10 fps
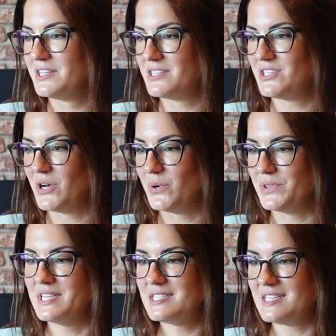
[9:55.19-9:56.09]
So
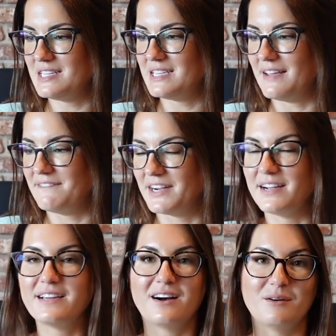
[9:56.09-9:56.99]
this is a
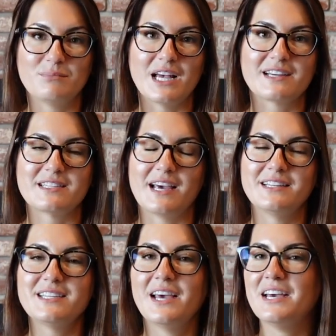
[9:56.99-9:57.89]
very complex
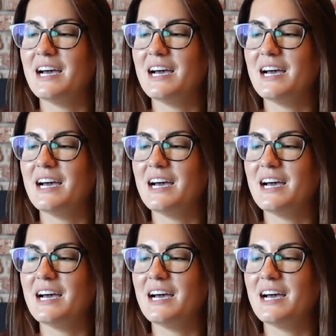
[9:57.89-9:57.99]
scent.